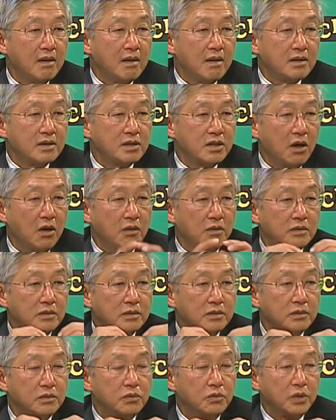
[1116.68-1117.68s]
So
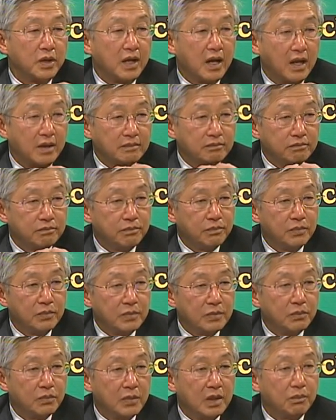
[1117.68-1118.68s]
we can
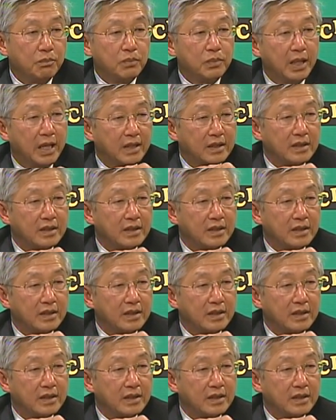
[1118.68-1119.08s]
play